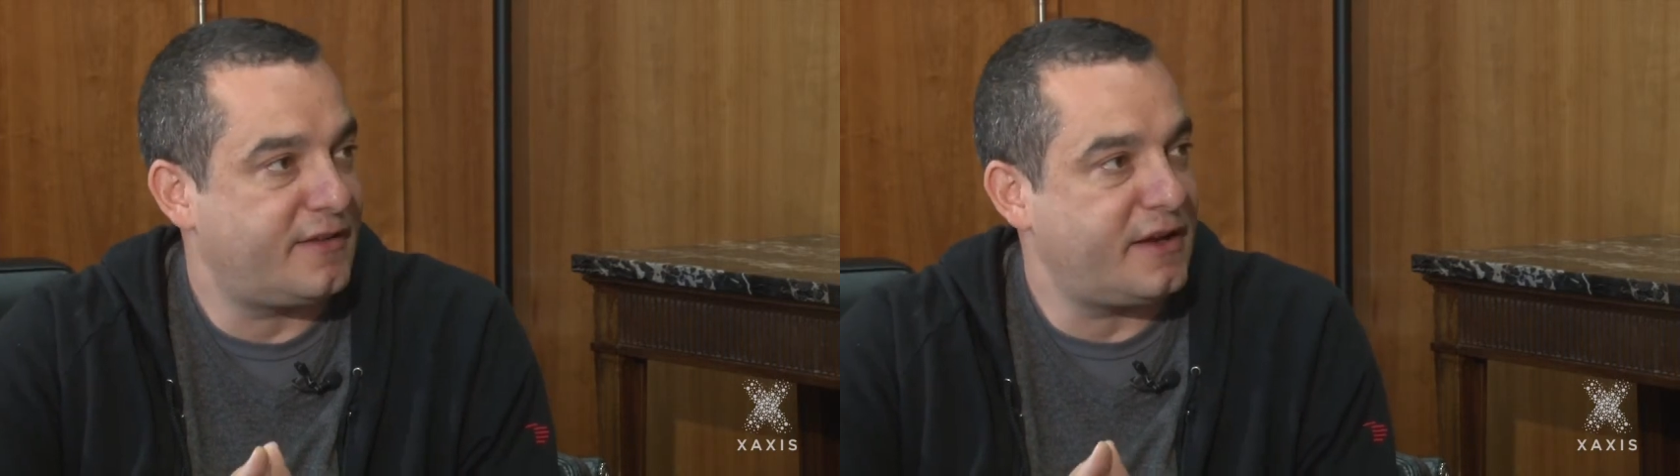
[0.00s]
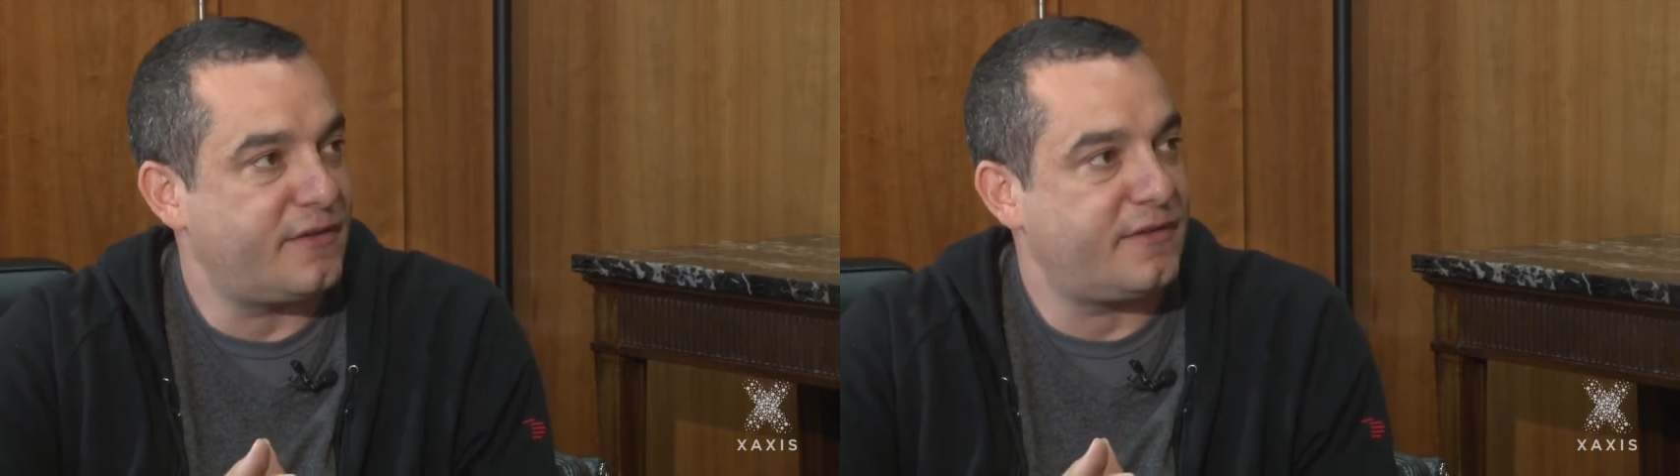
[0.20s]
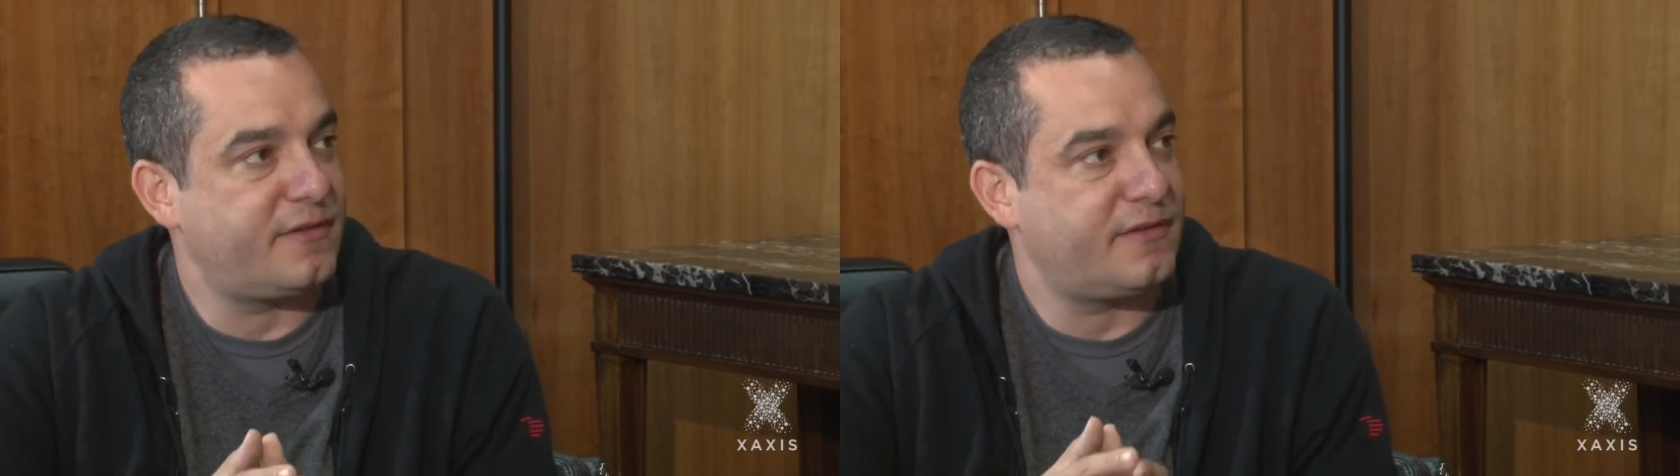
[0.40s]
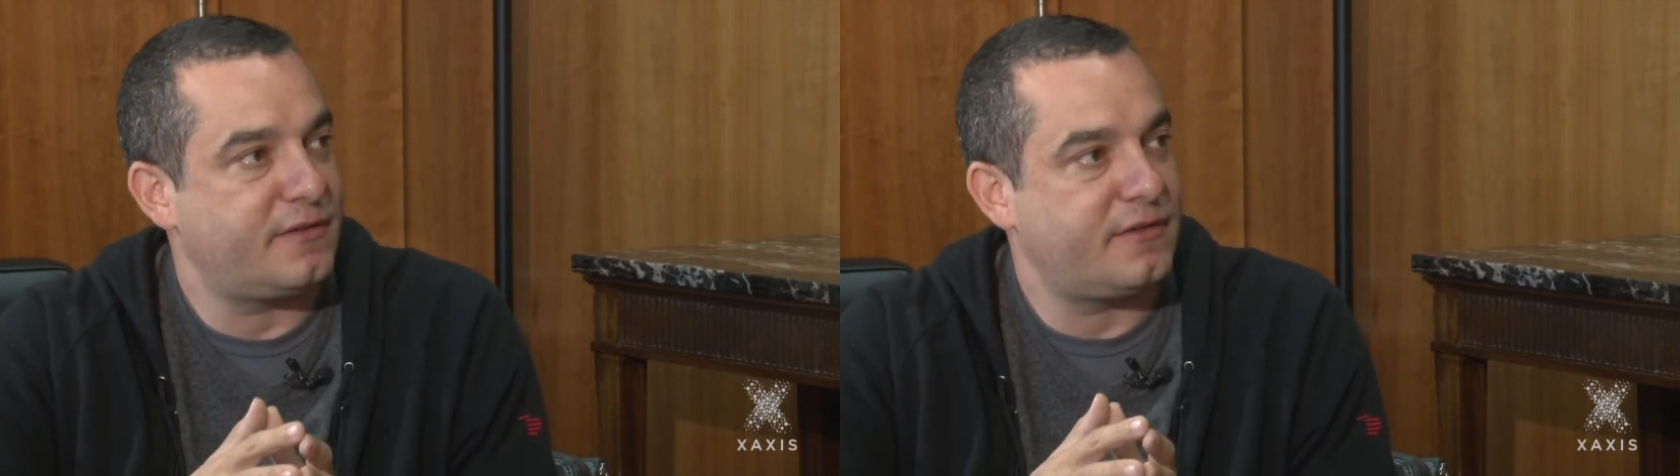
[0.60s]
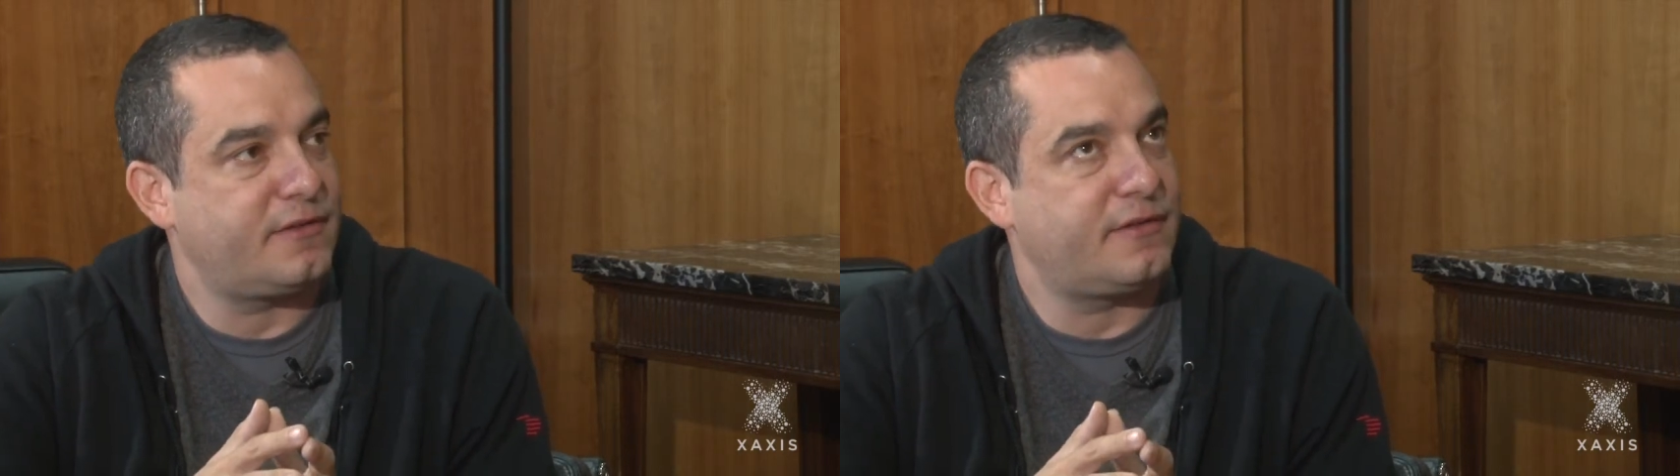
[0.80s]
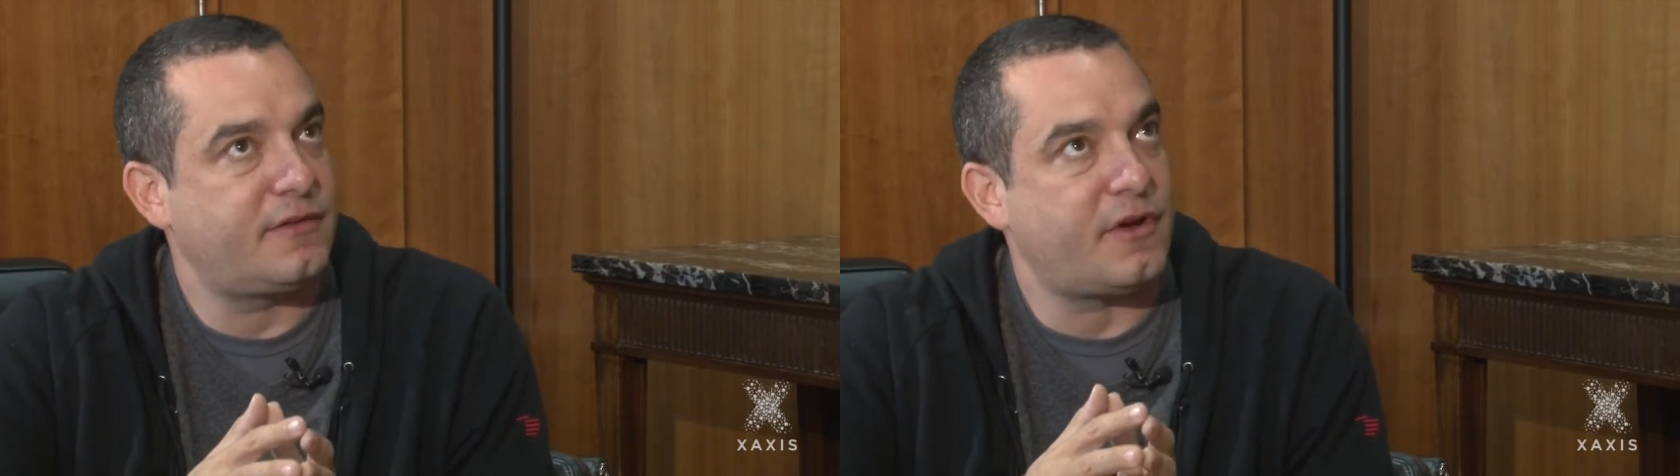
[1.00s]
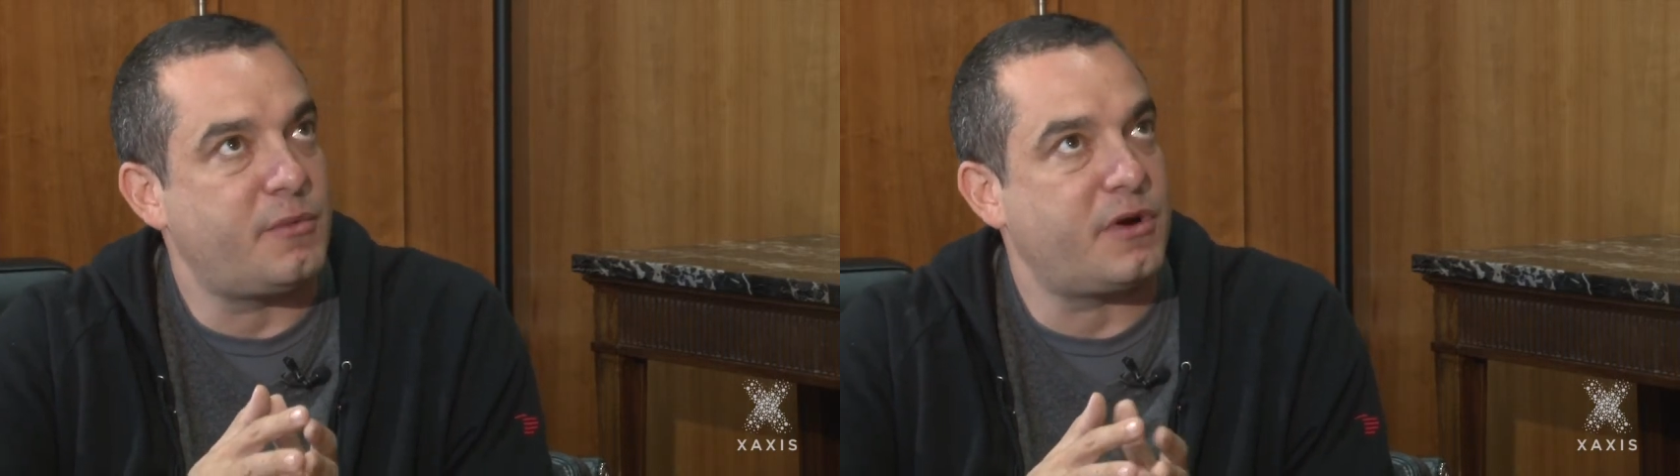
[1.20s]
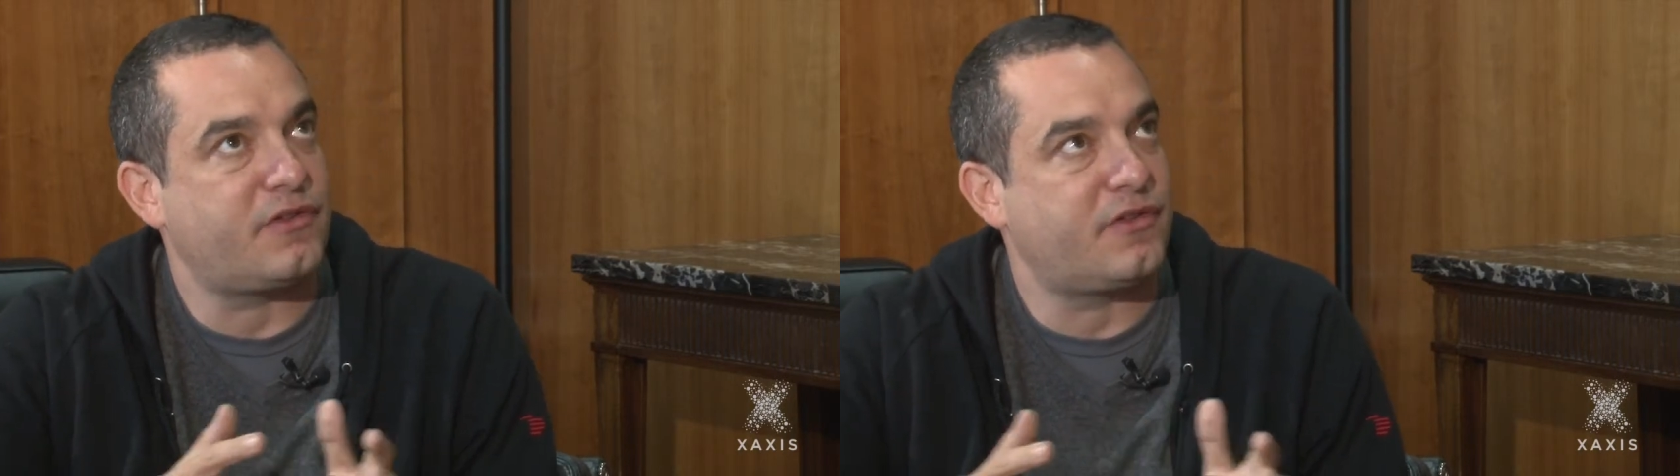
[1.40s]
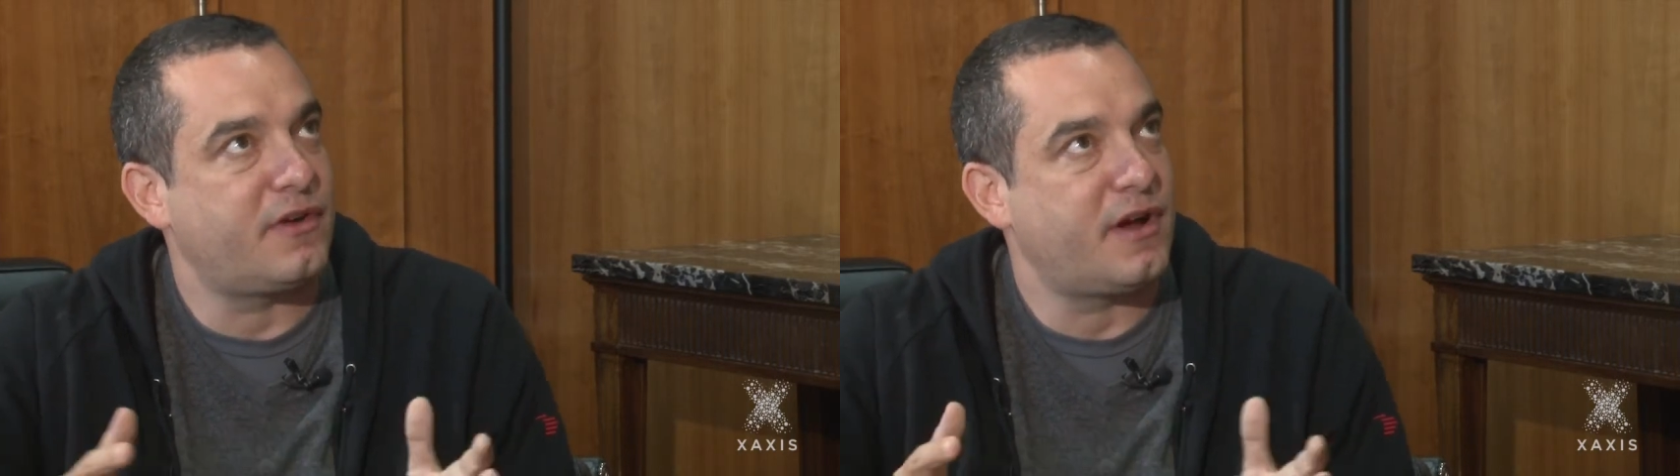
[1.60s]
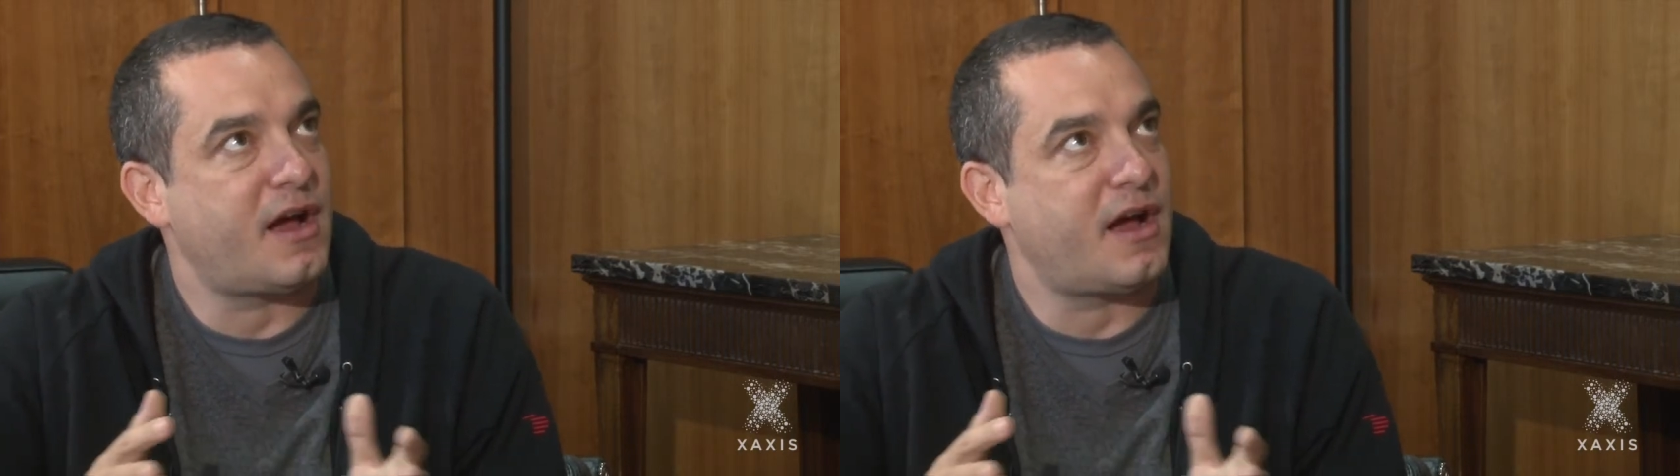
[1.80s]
there is so much